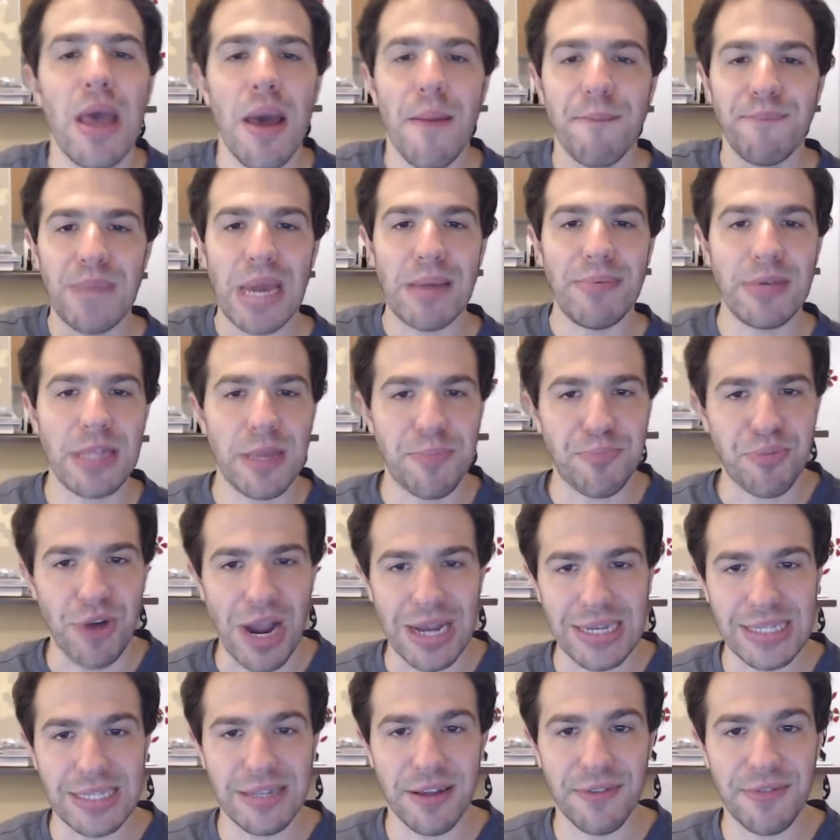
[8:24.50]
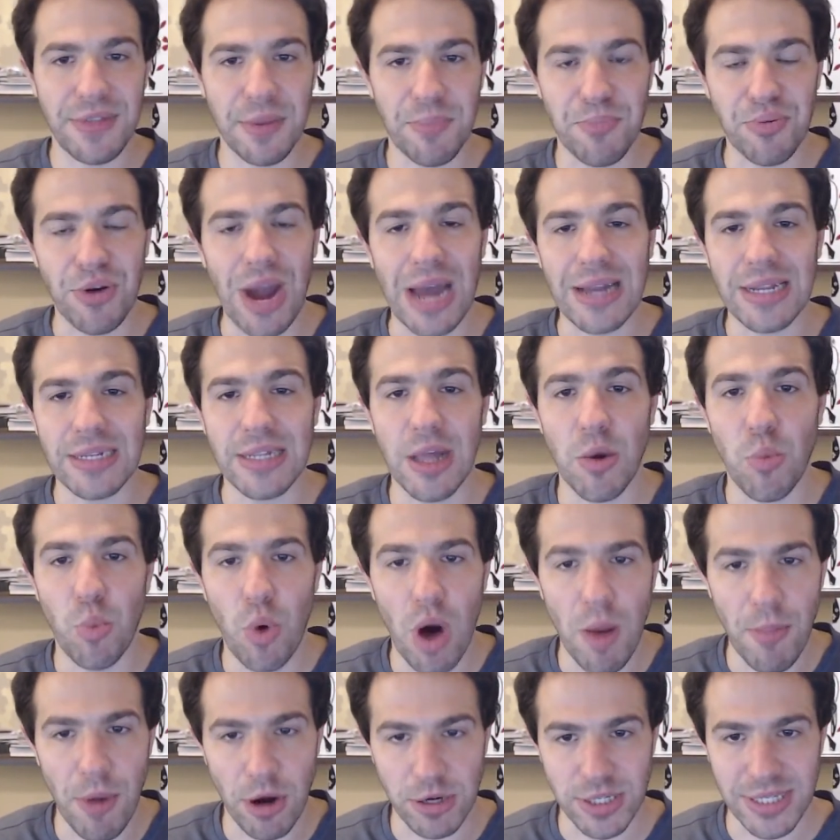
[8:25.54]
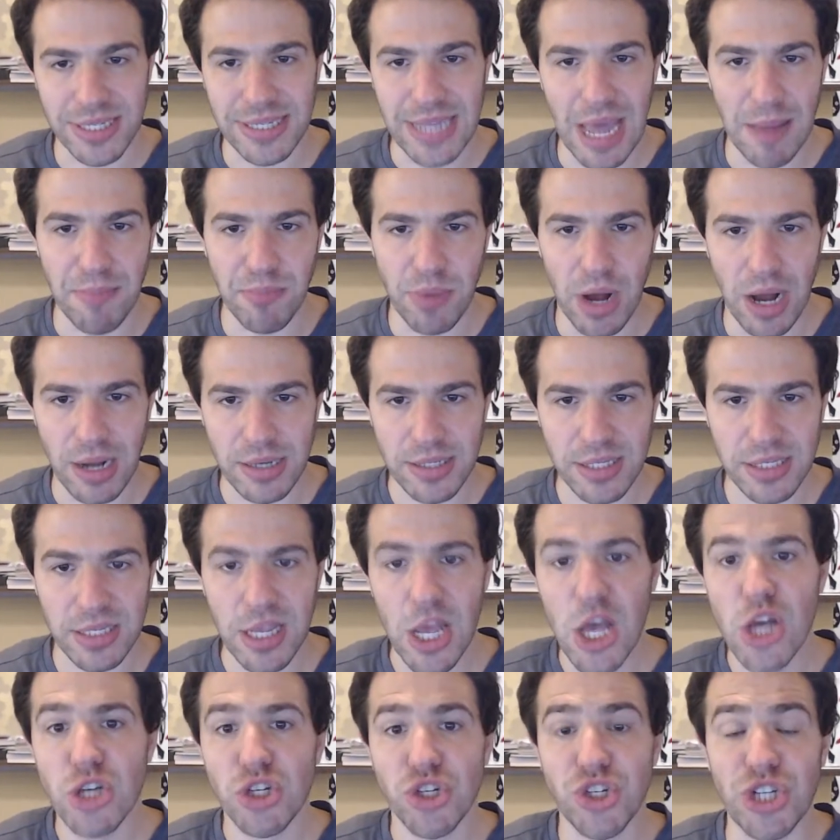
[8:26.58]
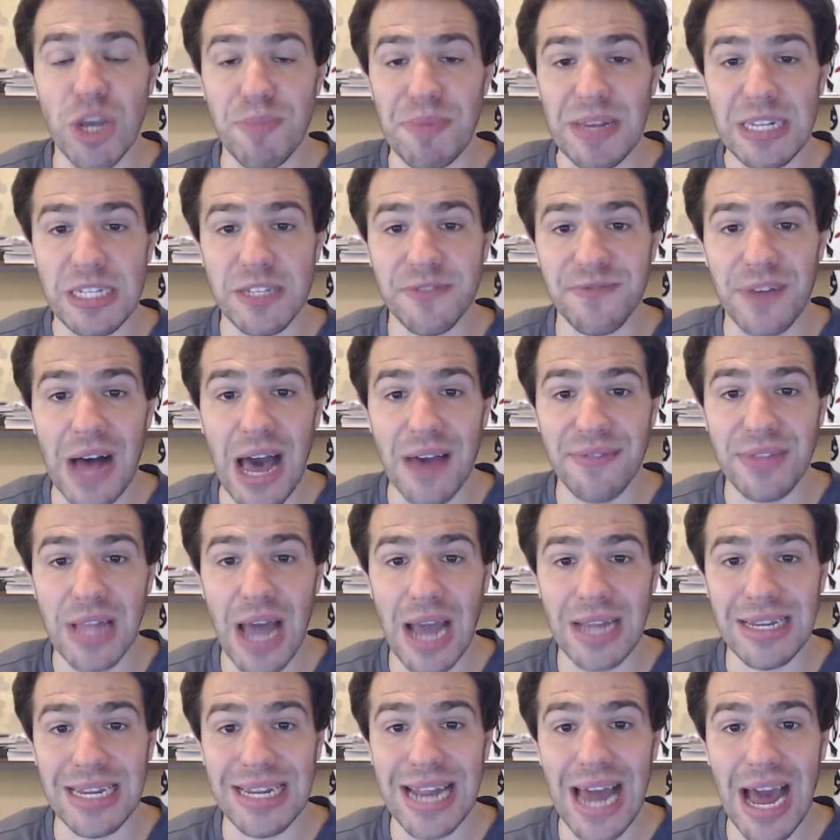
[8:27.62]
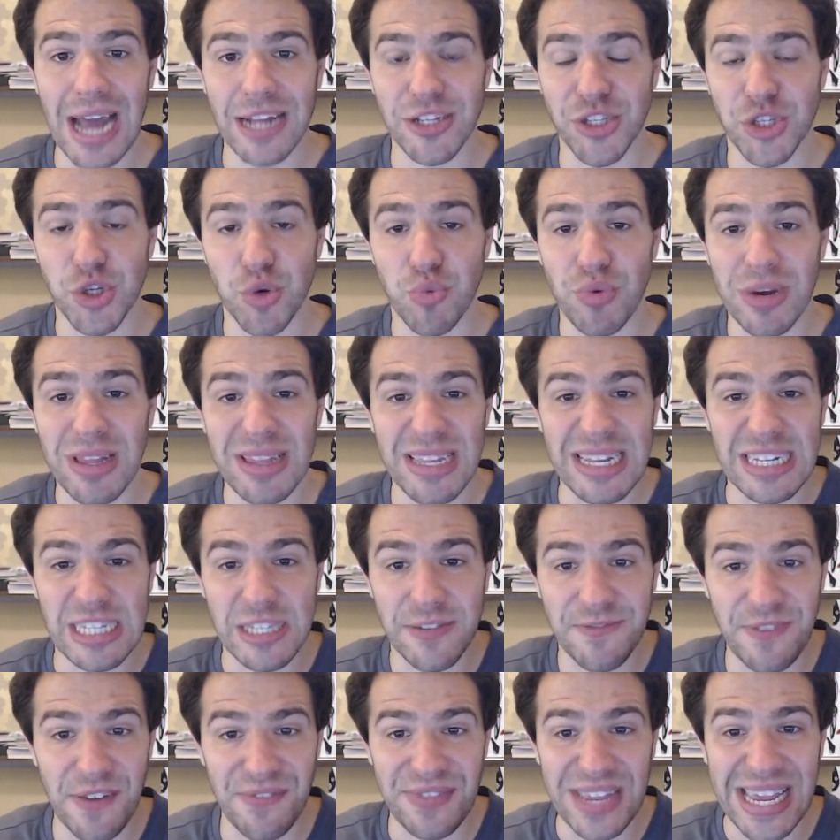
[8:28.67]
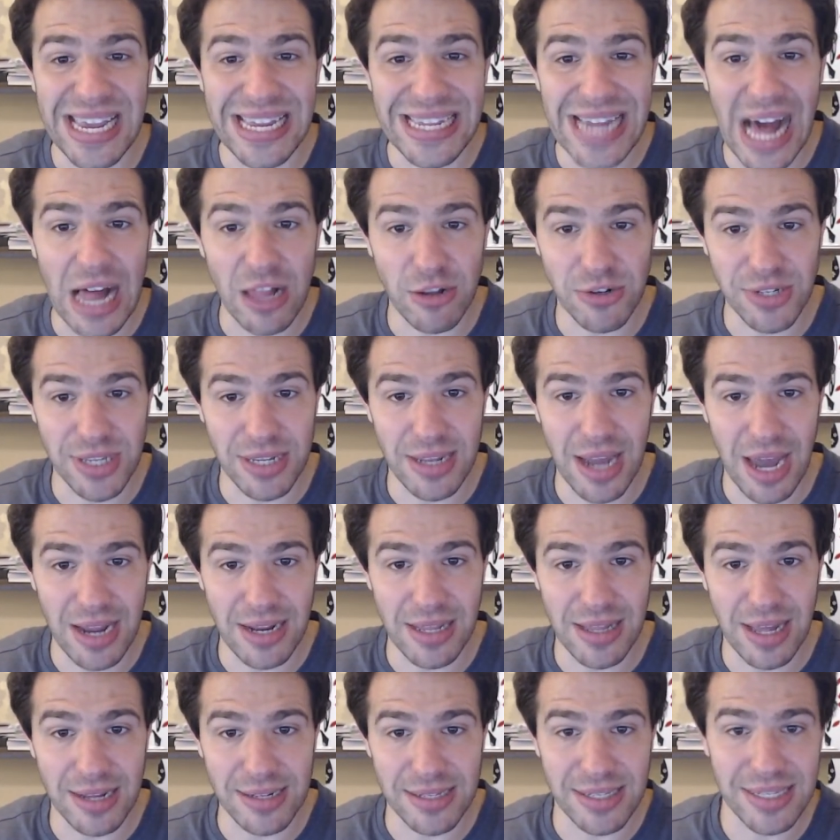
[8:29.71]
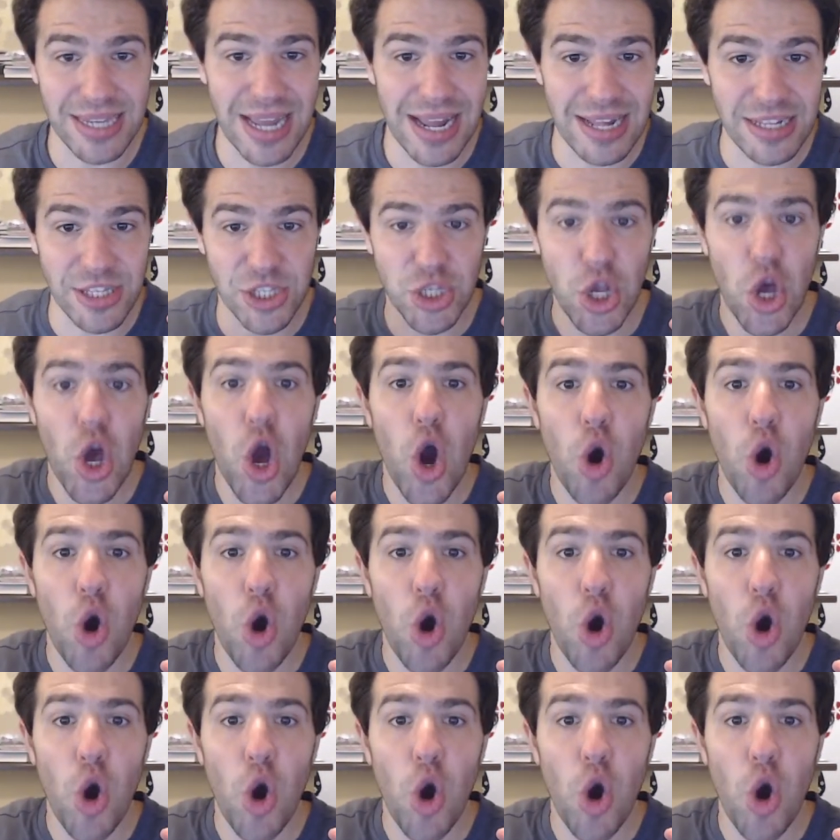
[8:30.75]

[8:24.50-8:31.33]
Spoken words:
maybe the price of the product at Walmart's $10. Shipping's $5.99, so really it's $15.99.